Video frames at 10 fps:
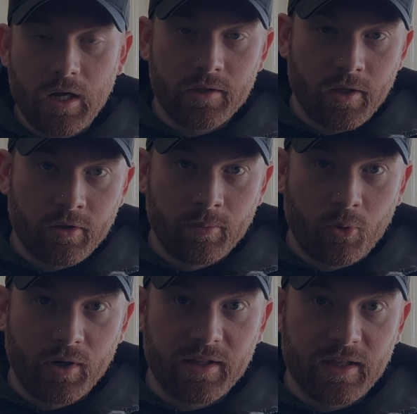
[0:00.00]
Another
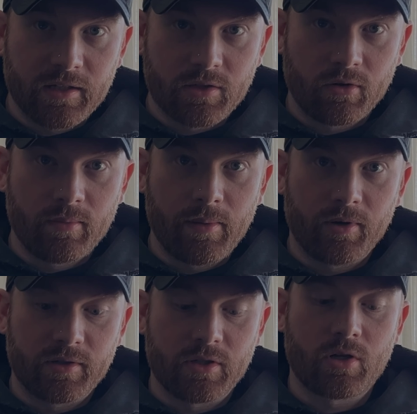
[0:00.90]
important thing to
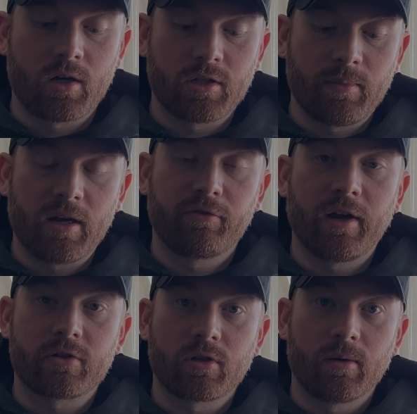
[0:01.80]
remember to talk to your
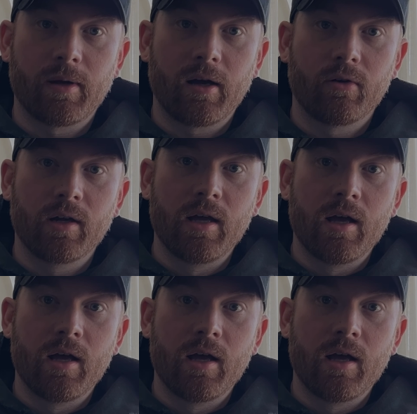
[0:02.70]
manufacturer about